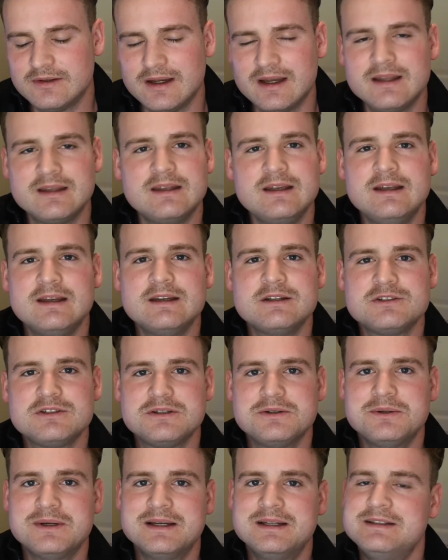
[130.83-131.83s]
And the
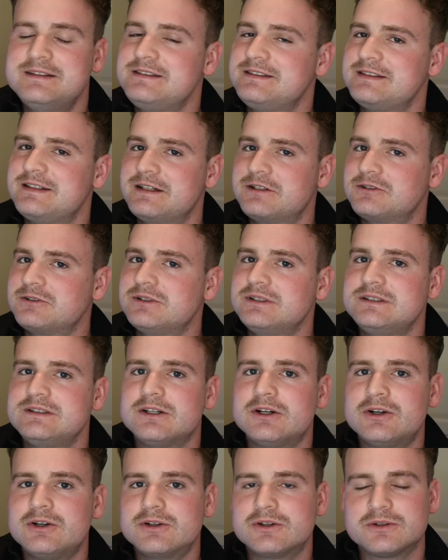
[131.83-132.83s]
issue is steroids
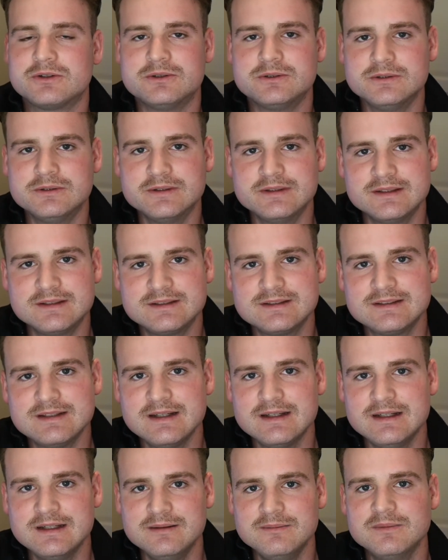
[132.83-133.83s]
aren't all the
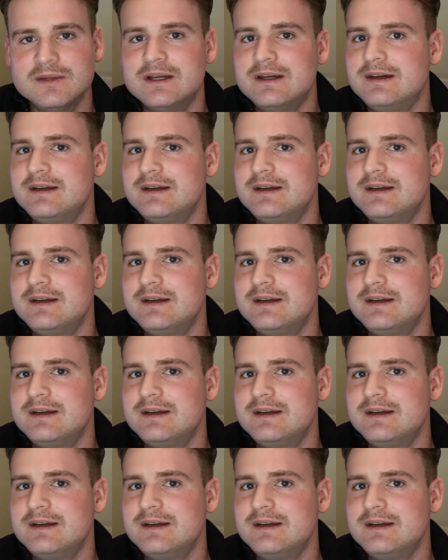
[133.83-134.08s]
same.